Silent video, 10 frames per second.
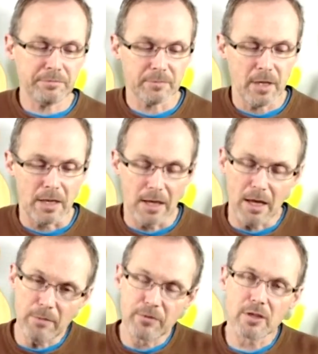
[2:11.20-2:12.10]
and
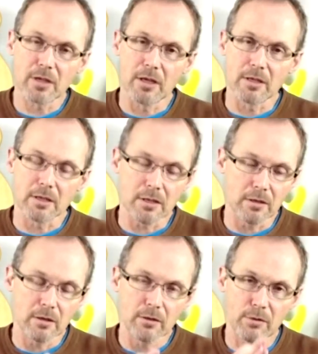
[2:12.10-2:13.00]

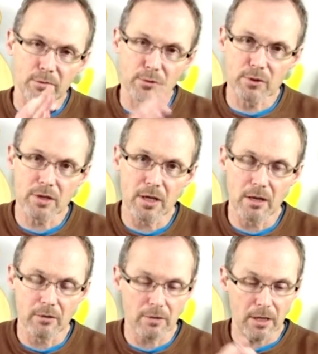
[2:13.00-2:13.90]
emphasizing the first
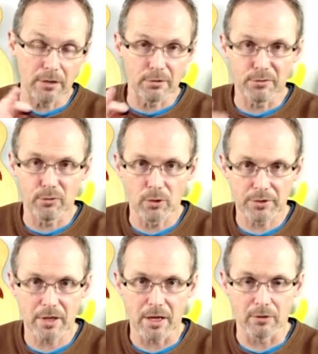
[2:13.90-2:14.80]
count and the
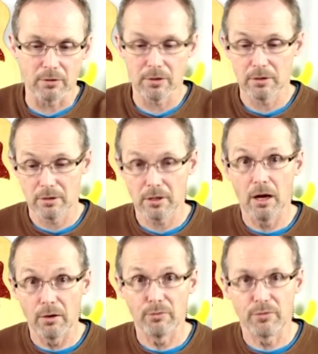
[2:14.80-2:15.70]
fourth count
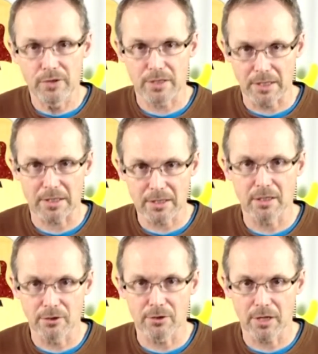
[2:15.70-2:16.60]
of the 6
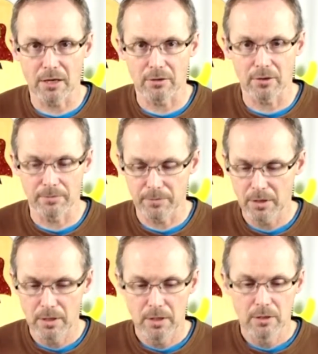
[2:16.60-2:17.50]
that you're counting.
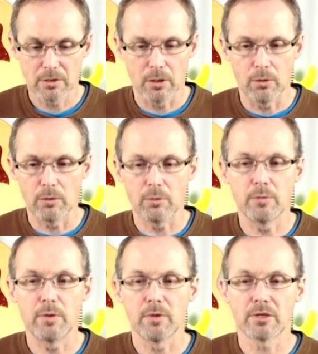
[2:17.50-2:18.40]
So it would
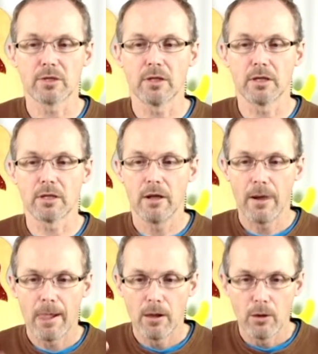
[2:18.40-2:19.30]
be much like
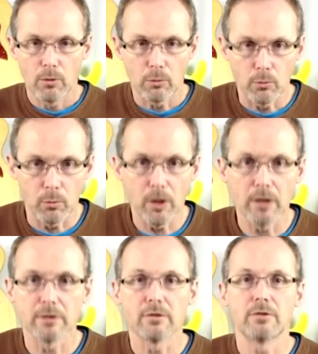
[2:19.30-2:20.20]

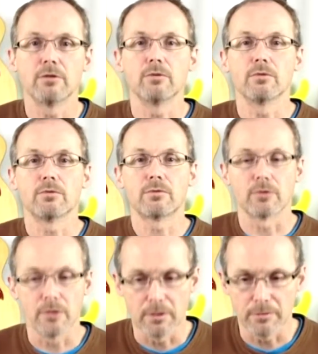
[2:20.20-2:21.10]
1, 2,
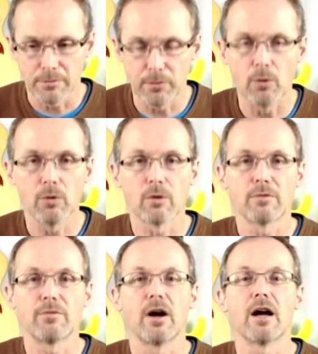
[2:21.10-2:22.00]
3, 4,
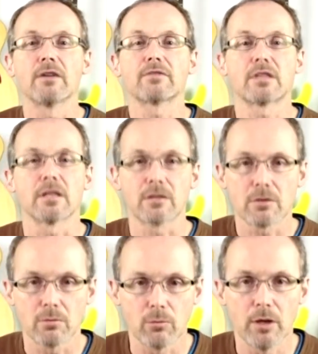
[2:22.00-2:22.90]
5,
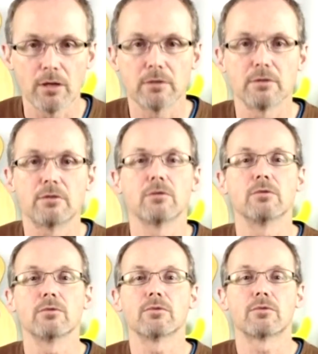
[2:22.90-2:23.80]
6, 1,
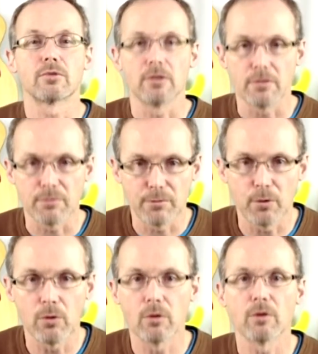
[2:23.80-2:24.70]
2, 3,
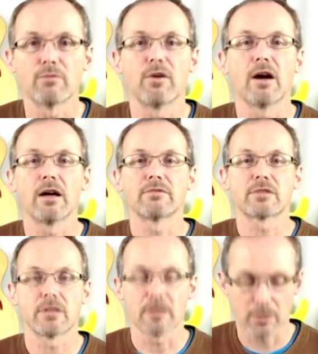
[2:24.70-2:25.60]
4, 5,
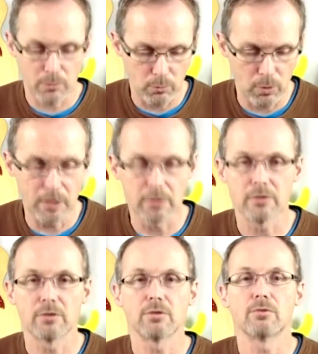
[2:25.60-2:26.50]
6,
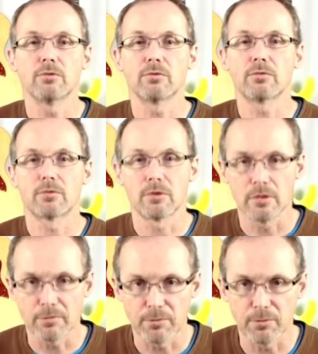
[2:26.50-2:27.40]
1, 2, 3,
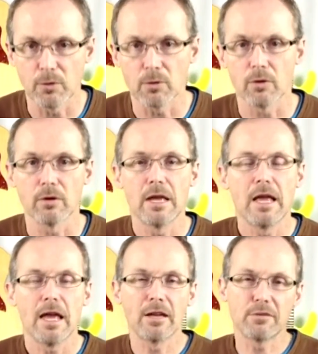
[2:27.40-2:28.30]
4.
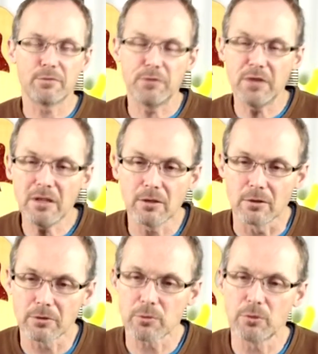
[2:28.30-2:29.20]
And it
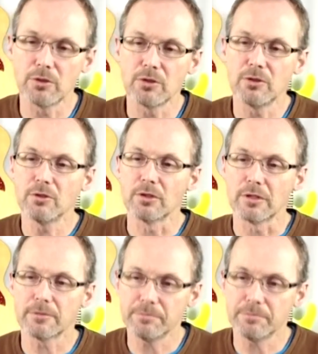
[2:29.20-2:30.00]
feels, when you do it,